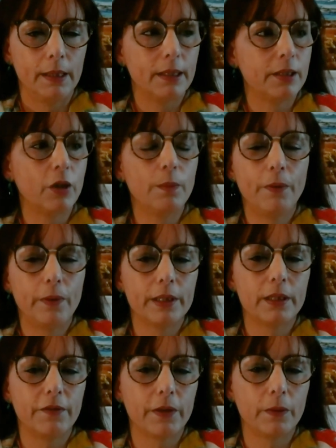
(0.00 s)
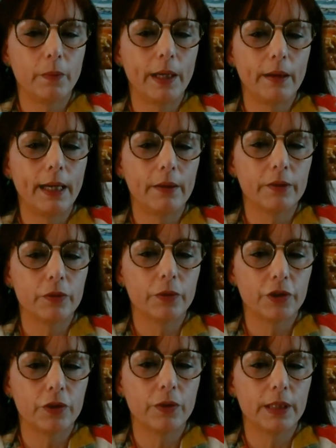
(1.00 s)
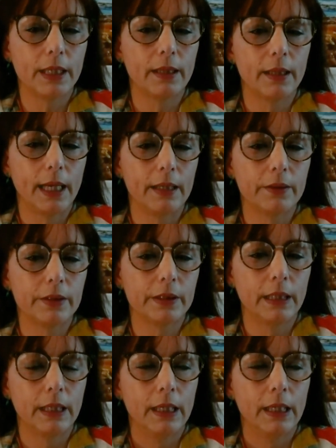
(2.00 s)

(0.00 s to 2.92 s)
there's no point if you're going to wear outdoor shoes in the house.